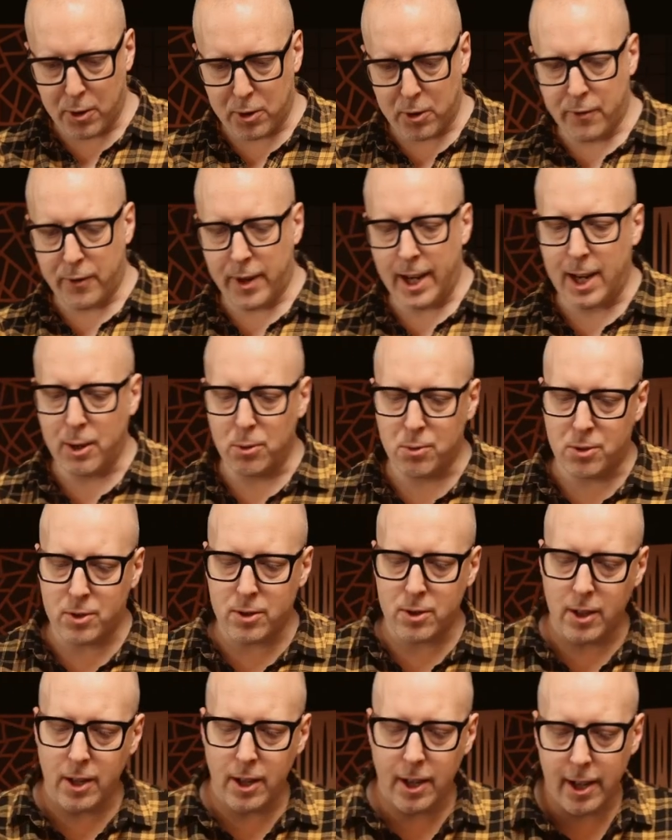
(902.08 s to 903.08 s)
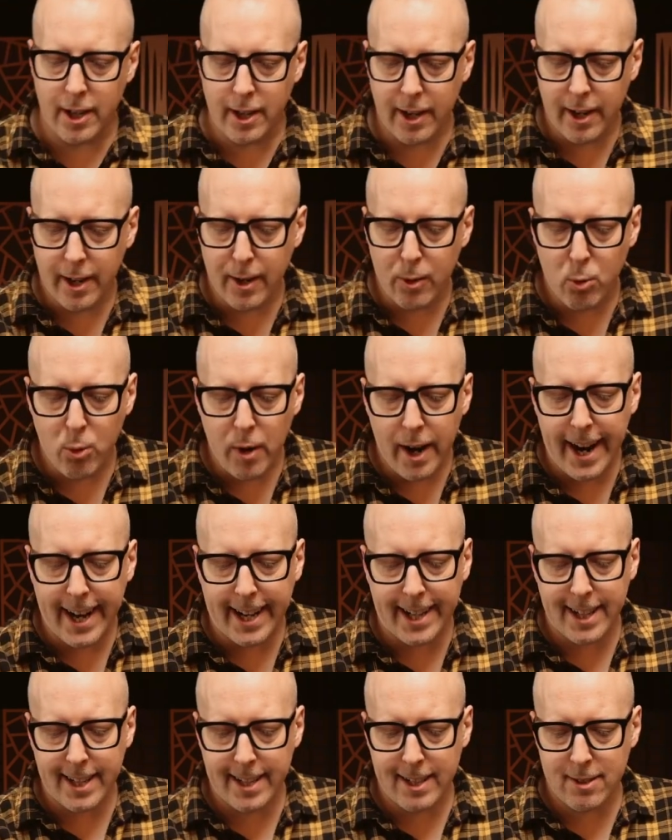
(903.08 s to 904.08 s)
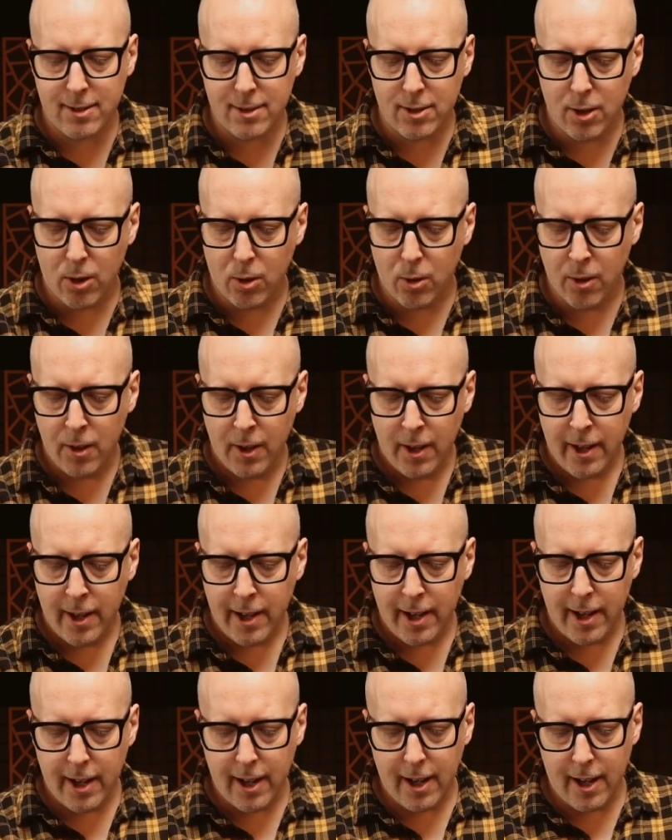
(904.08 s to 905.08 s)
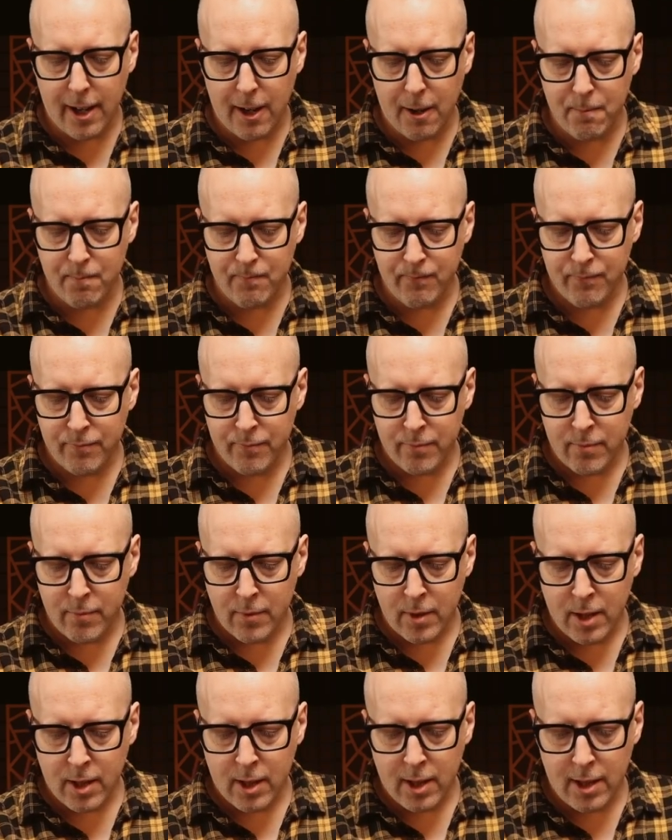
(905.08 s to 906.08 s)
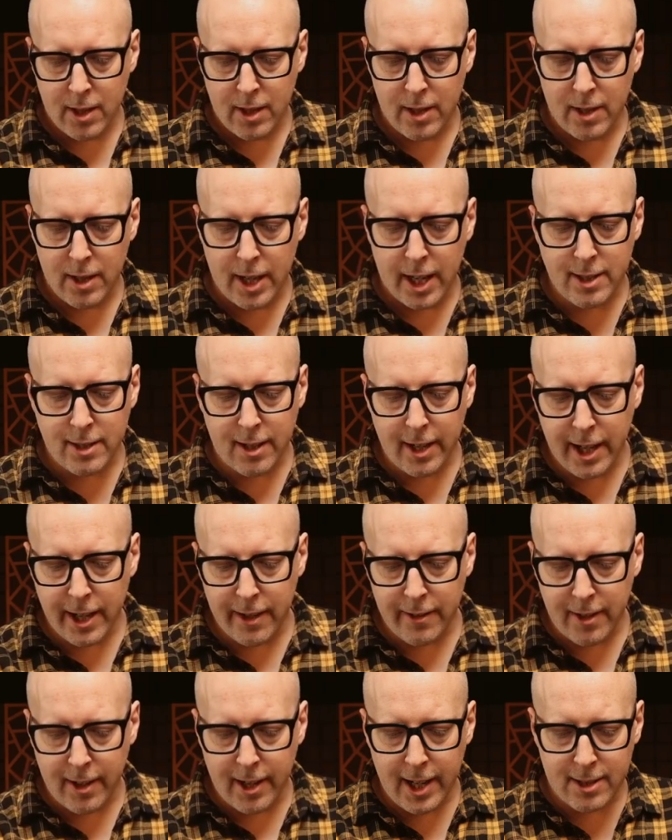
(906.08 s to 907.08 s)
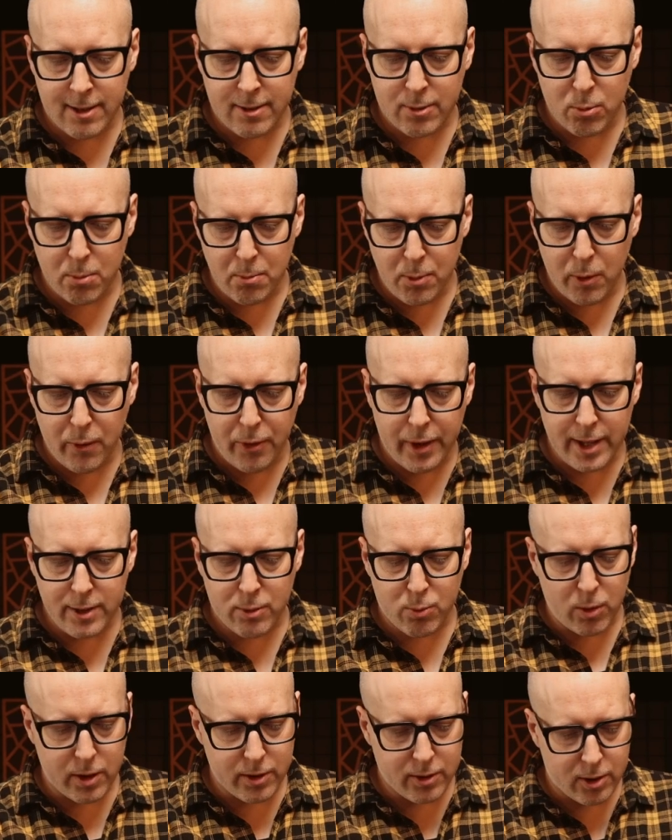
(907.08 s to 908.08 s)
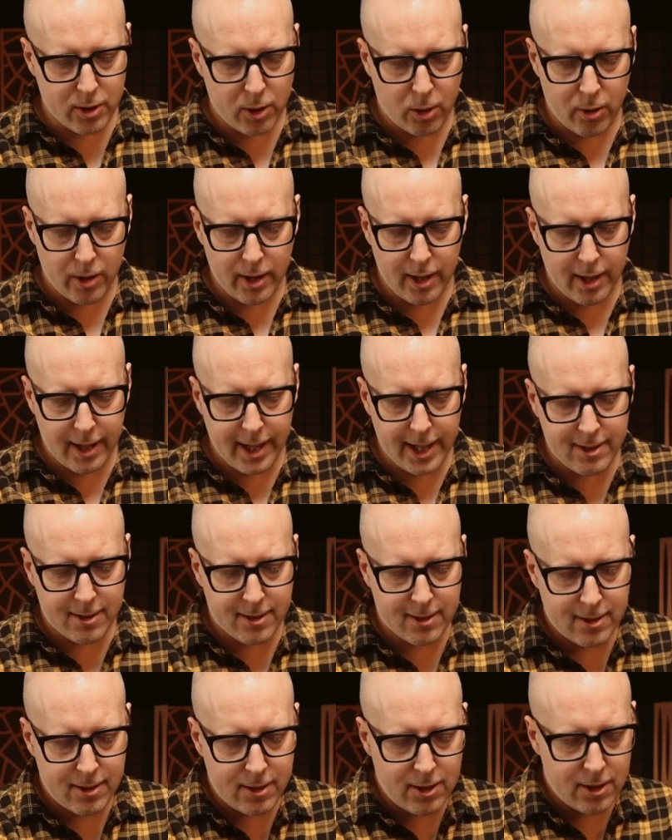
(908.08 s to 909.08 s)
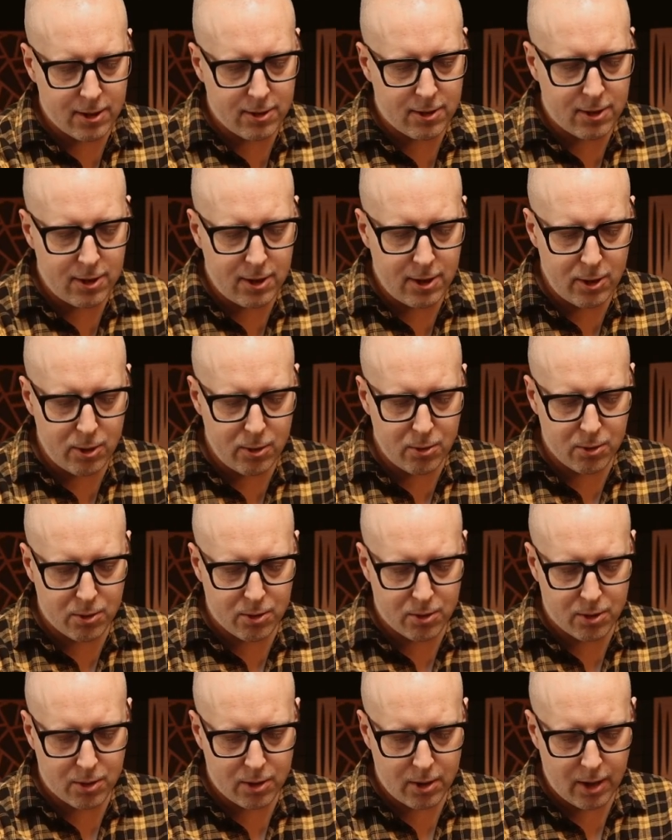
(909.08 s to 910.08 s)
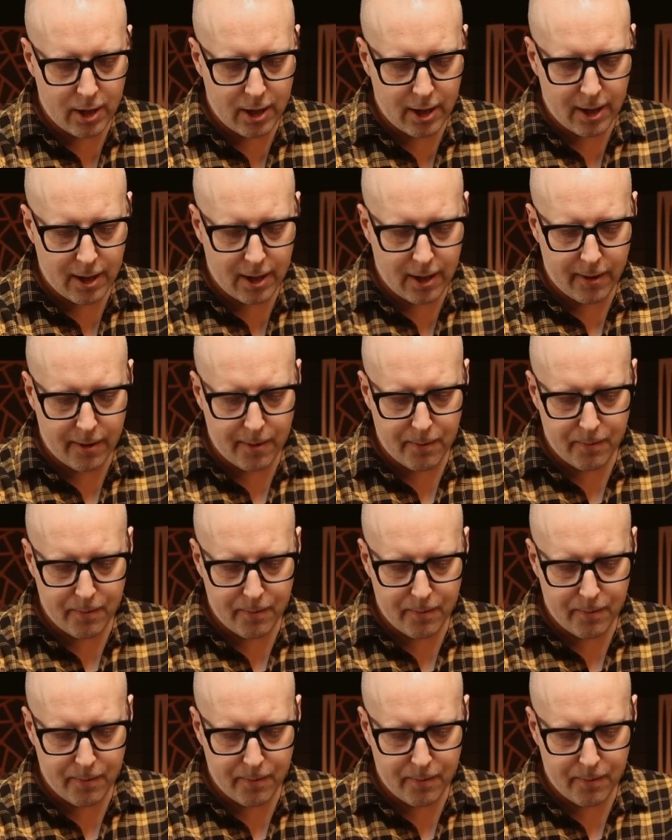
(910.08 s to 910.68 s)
of house uh, rack. So um, actually let's remove this one so let's just use uh,